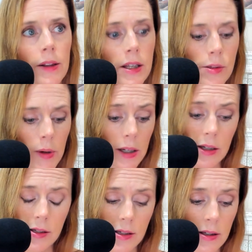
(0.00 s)
This one
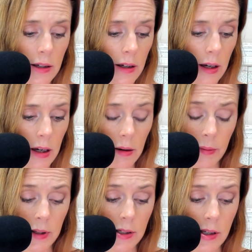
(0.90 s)
is,
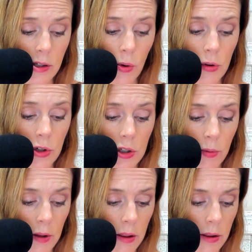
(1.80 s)
this is gorgeous
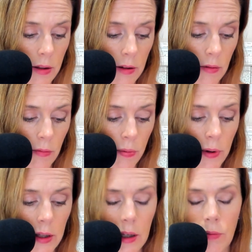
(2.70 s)
with
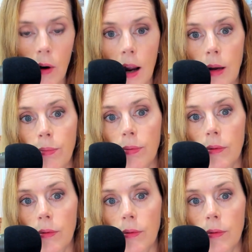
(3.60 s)
really ripe